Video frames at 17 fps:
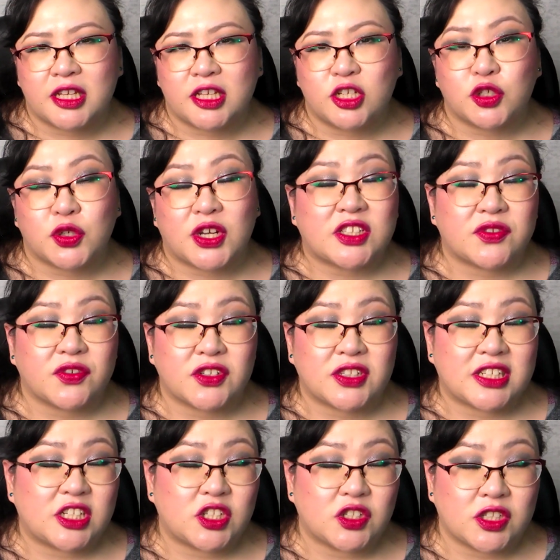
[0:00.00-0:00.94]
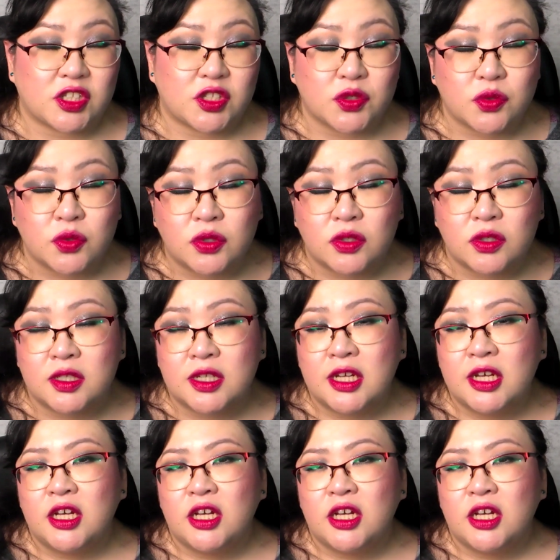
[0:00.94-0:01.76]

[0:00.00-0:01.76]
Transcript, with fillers: he transfers into the school.